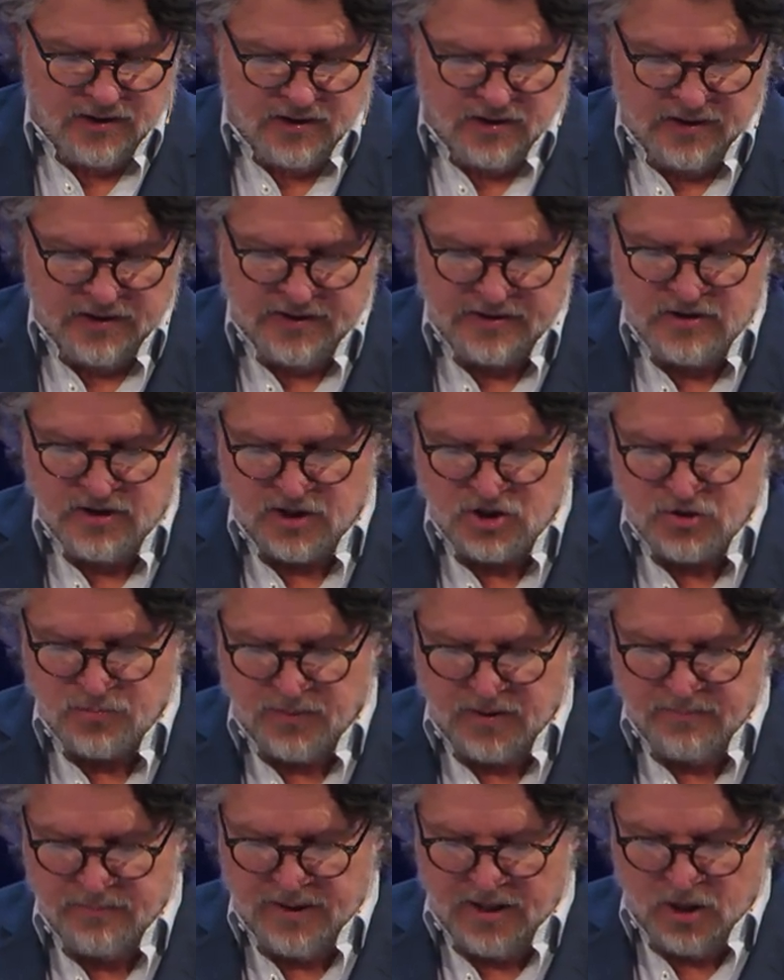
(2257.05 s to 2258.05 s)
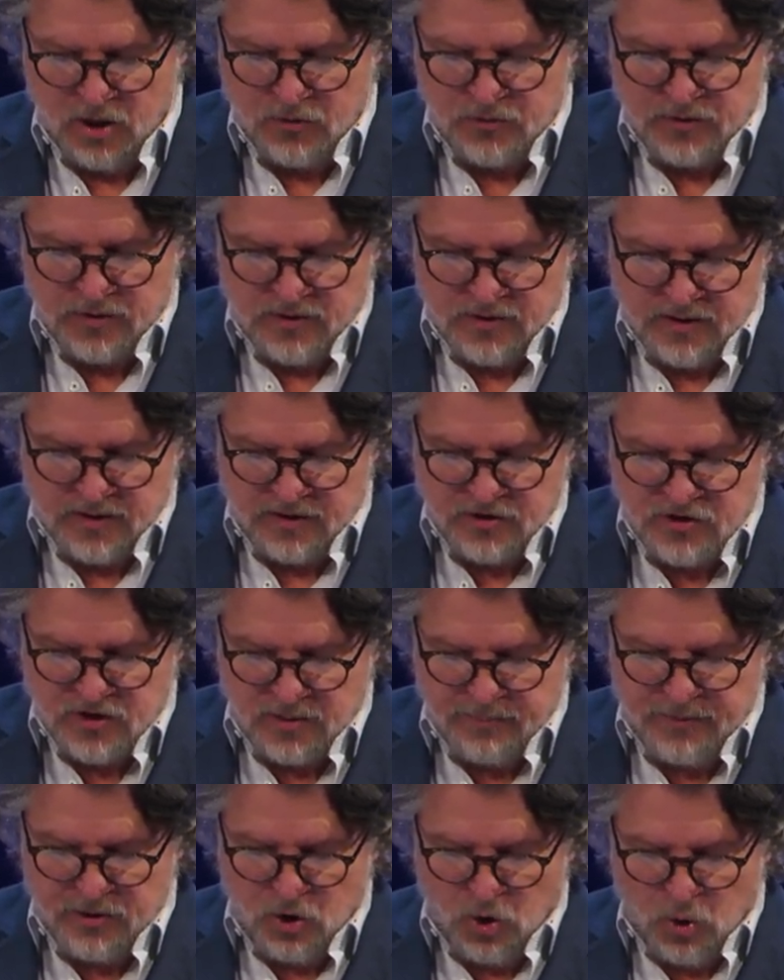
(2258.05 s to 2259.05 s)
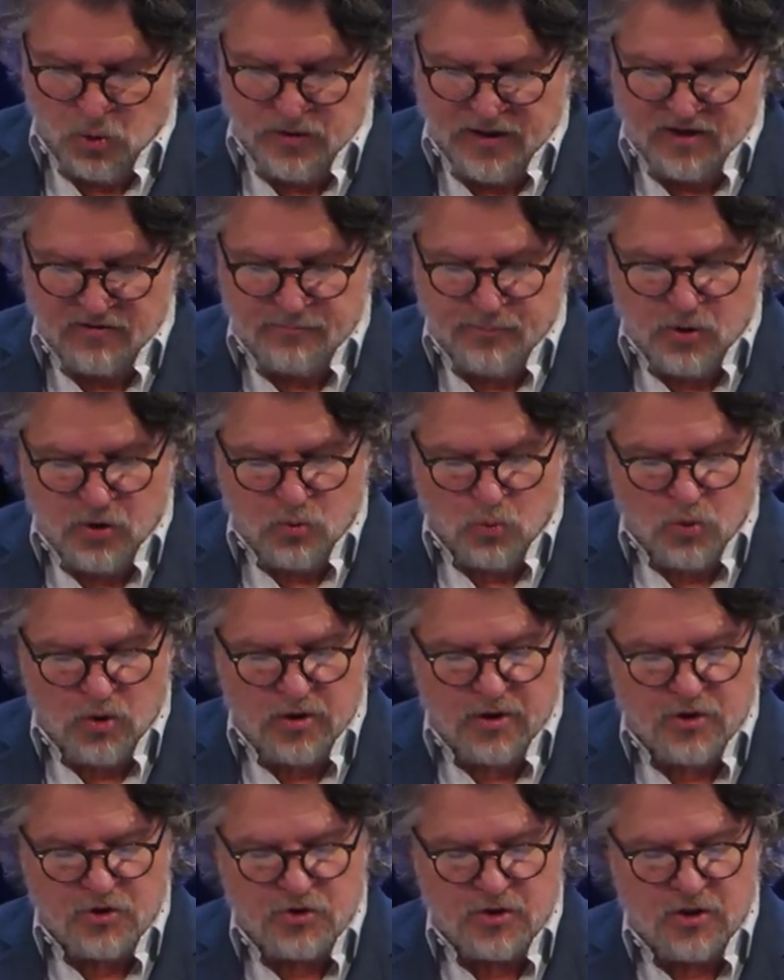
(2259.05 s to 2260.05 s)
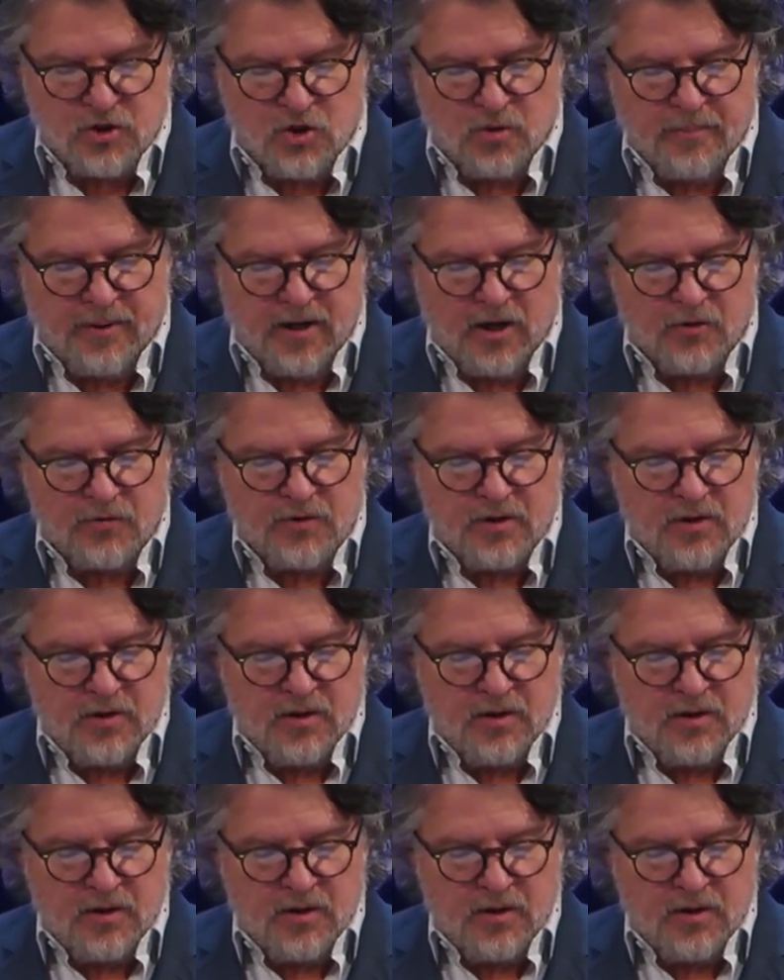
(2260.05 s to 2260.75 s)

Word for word: and he touched my mouth, and he said, Behold, I have put words in your mouth.